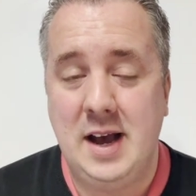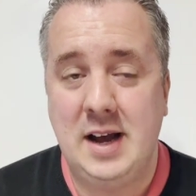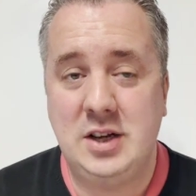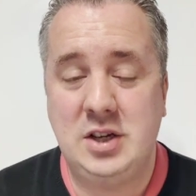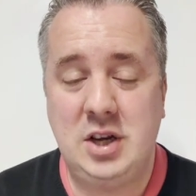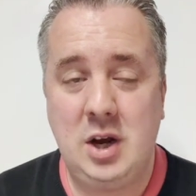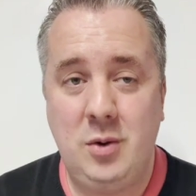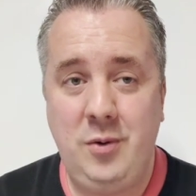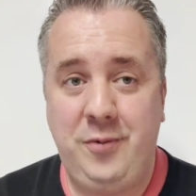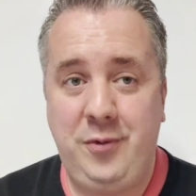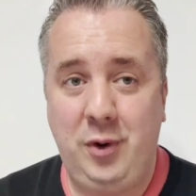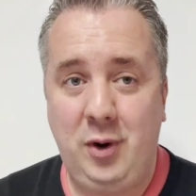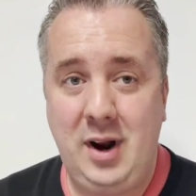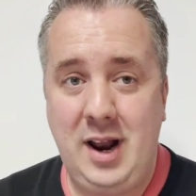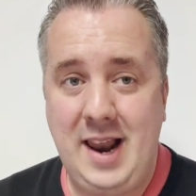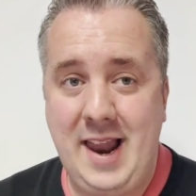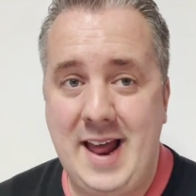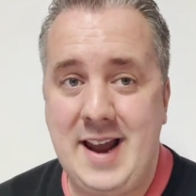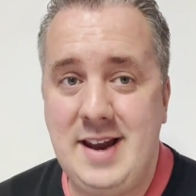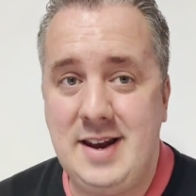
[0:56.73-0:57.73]
And so for a
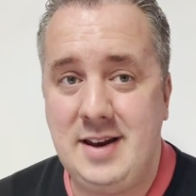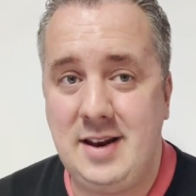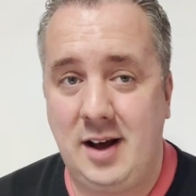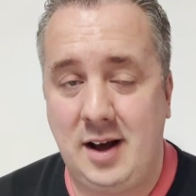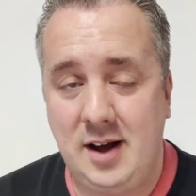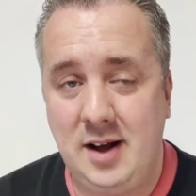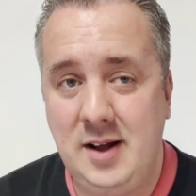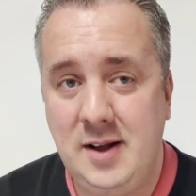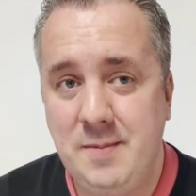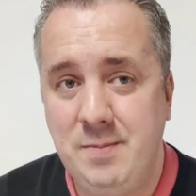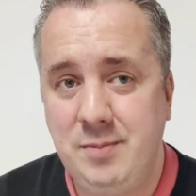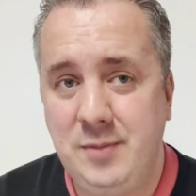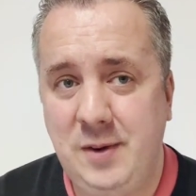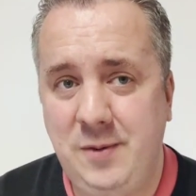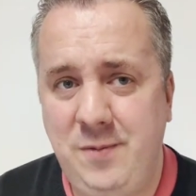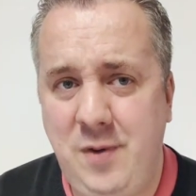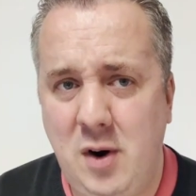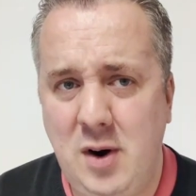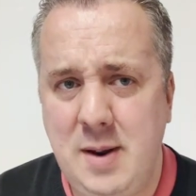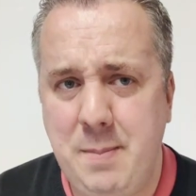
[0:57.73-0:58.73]
lender, it's
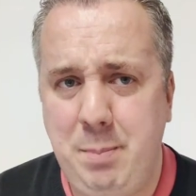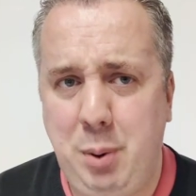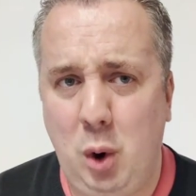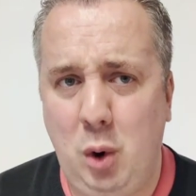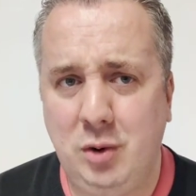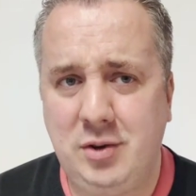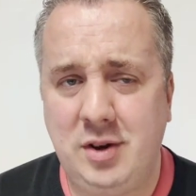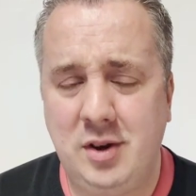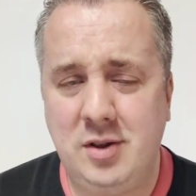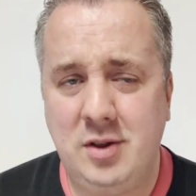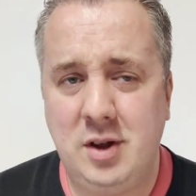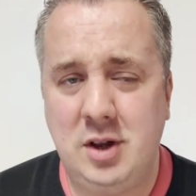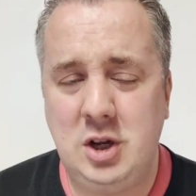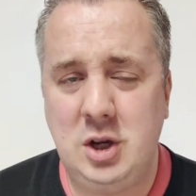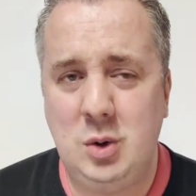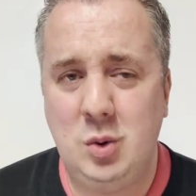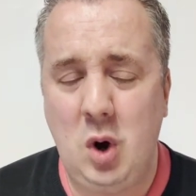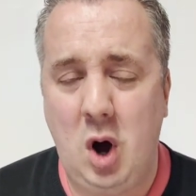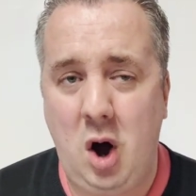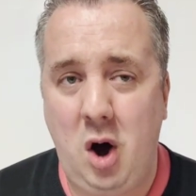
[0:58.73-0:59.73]
very important that
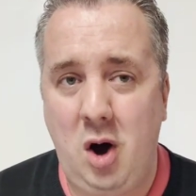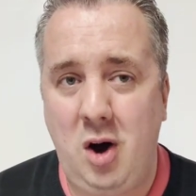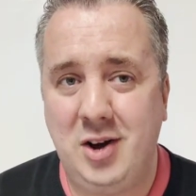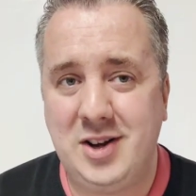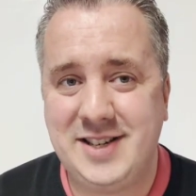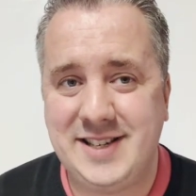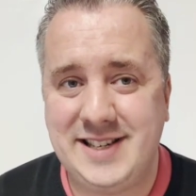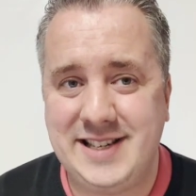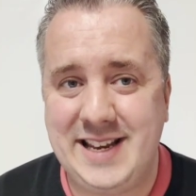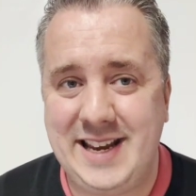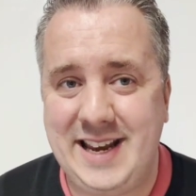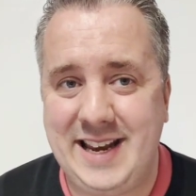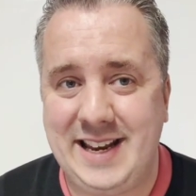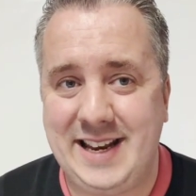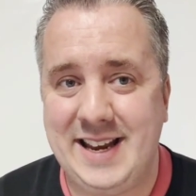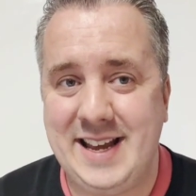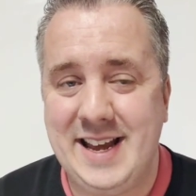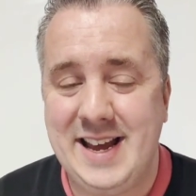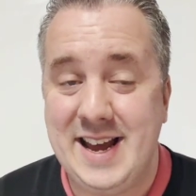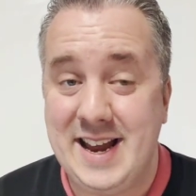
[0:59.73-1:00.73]
you are seen